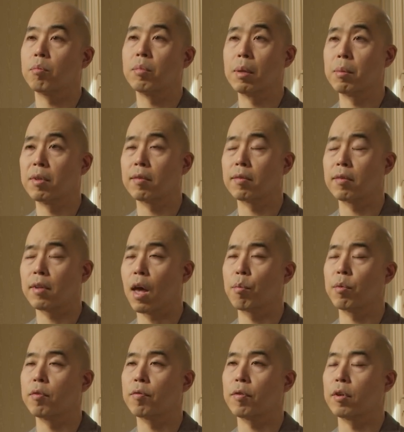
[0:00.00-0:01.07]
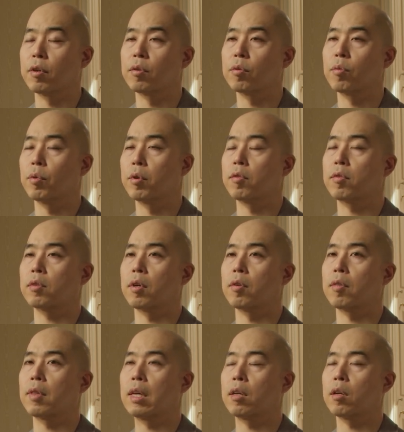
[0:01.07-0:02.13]
Maybe this has happened for you, where you
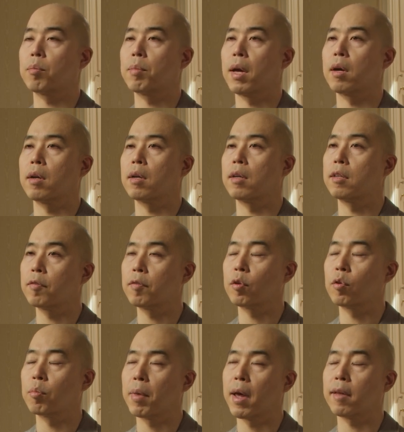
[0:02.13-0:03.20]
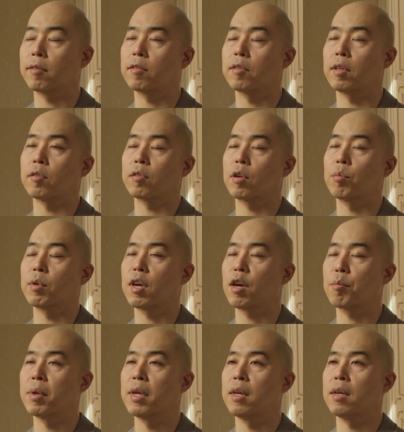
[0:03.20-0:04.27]
start thinking about a difficult passage that's coming
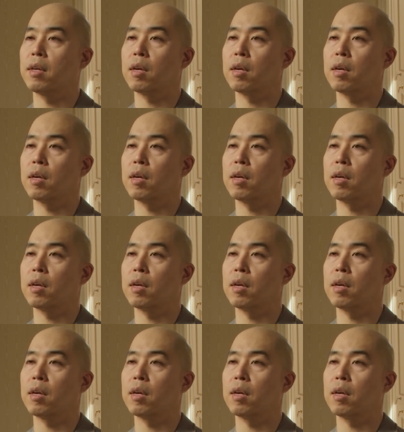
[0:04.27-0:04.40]
up,